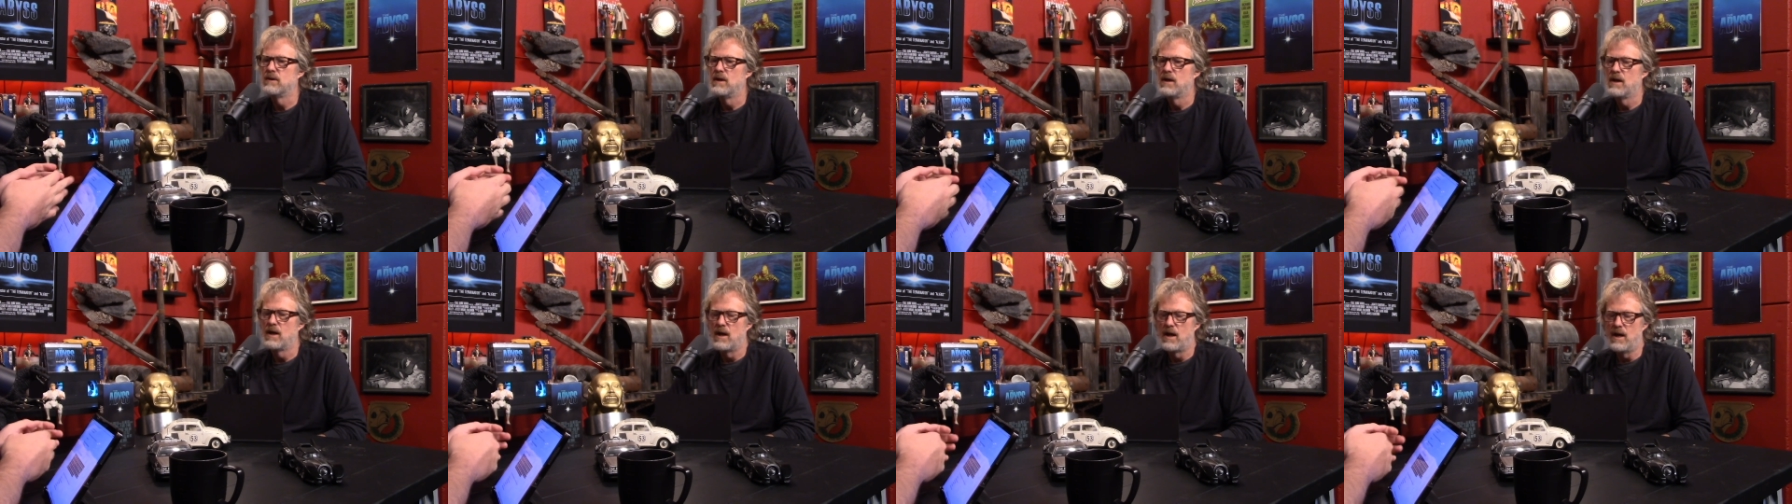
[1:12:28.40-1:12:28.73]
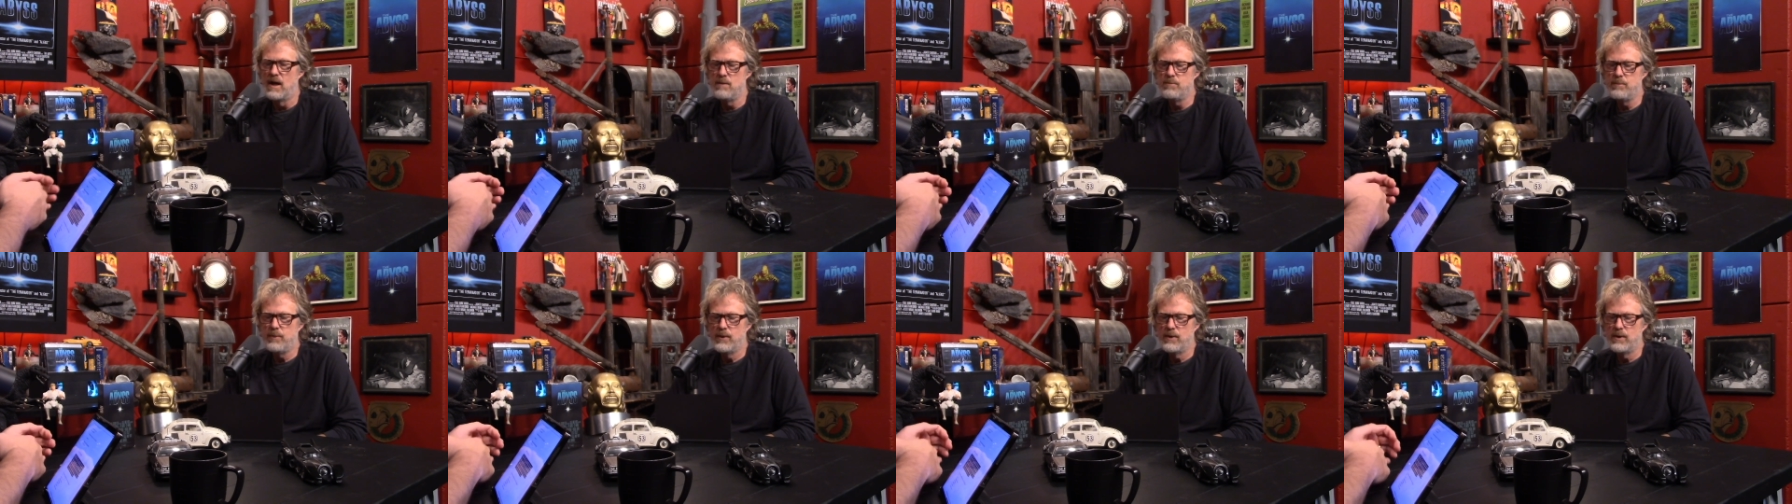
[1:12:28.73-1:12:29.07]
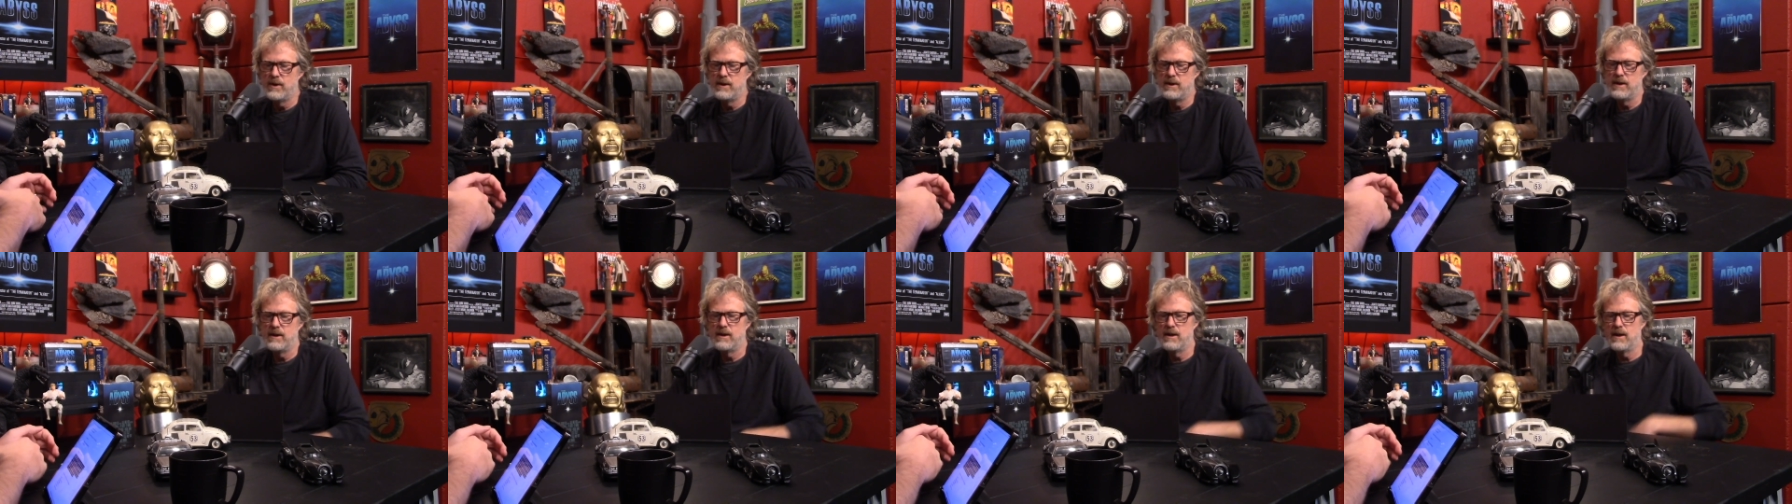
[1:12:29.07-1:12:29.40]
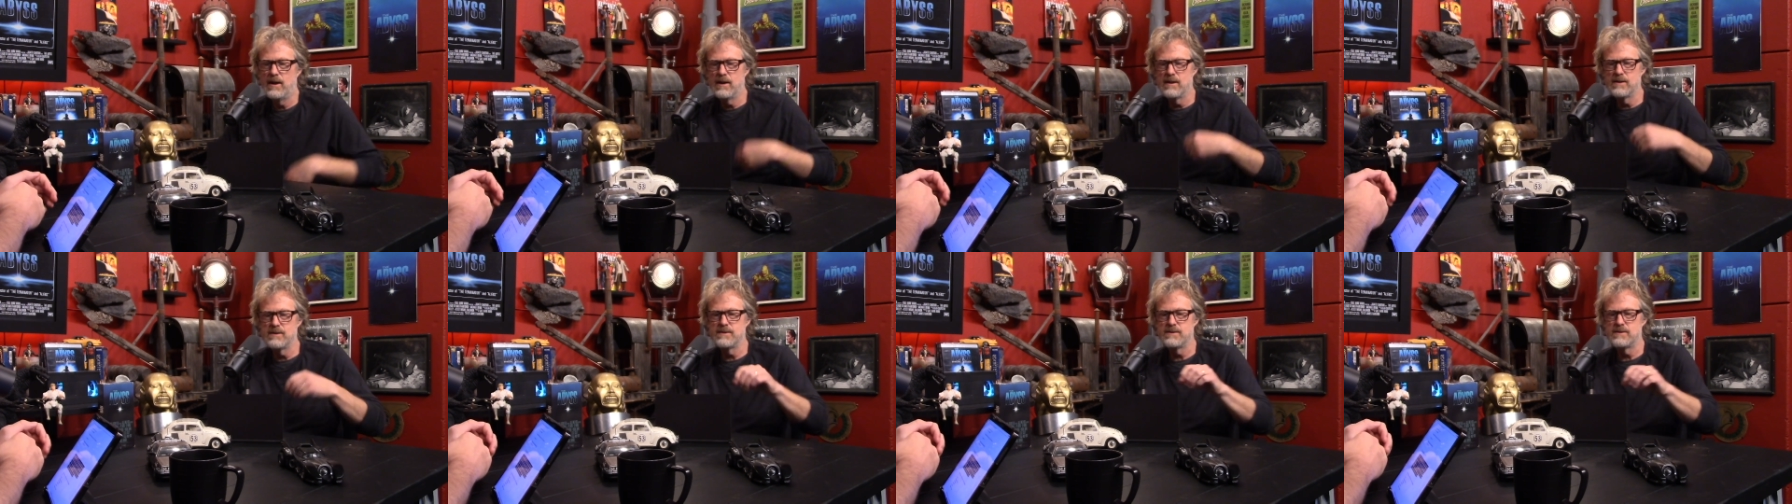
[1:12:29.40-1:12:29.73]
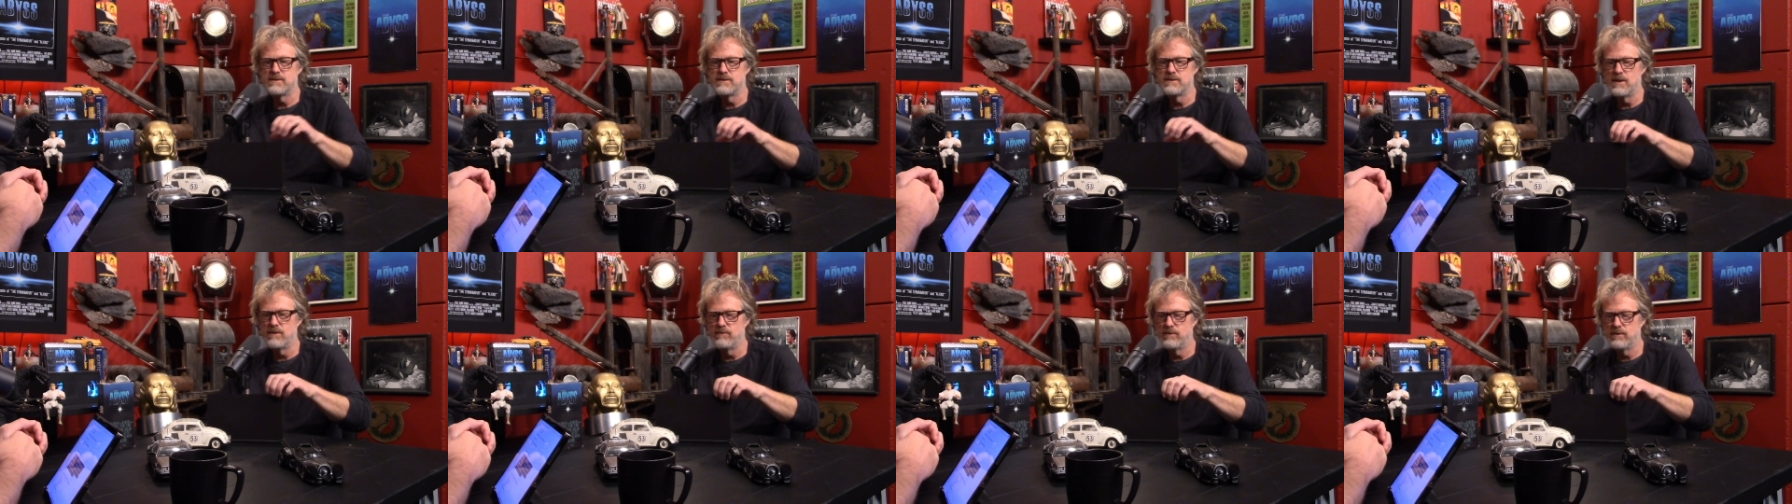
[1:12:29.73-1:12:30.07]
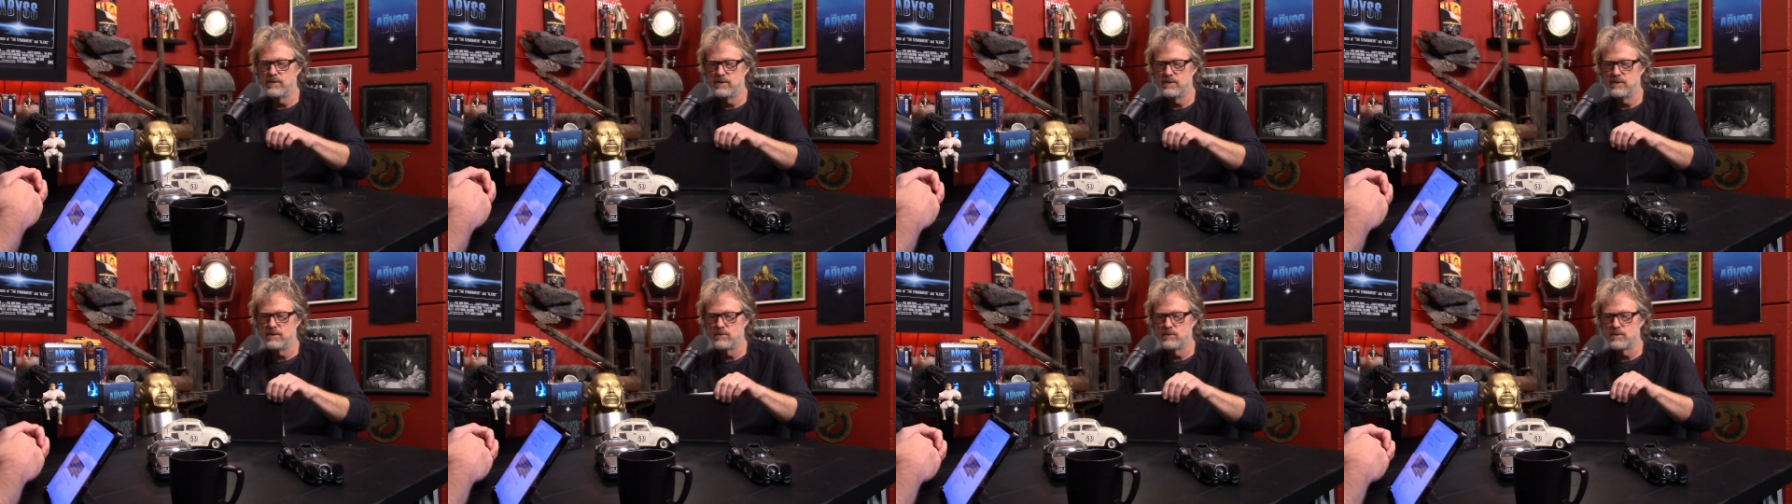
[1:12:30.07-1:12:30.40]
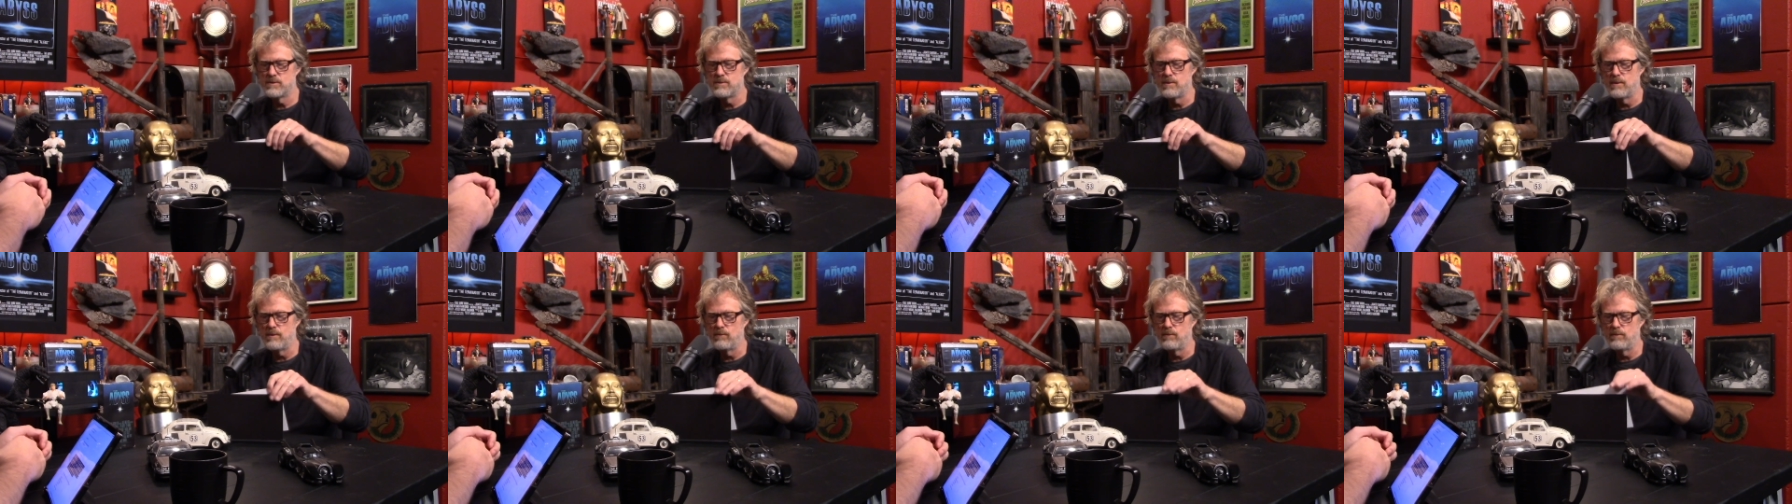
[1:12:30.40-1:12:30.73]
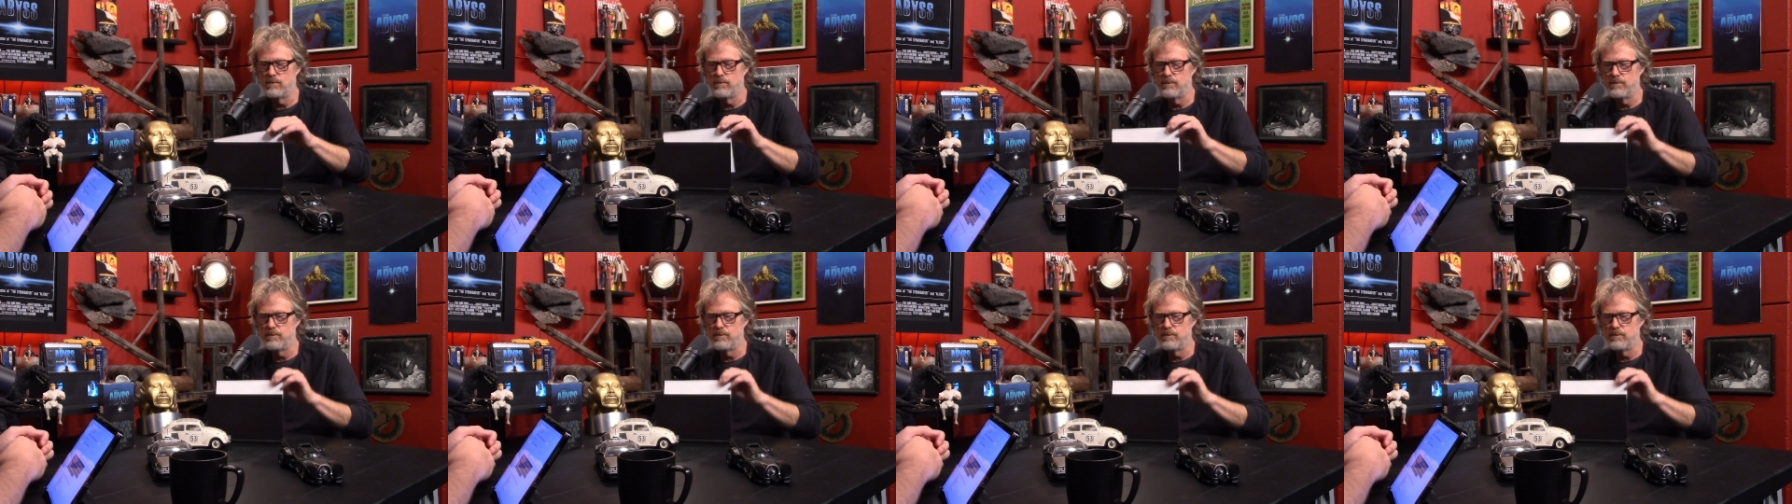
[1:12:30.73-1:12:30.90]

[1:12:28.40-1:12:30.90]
I put it in at a 7.6.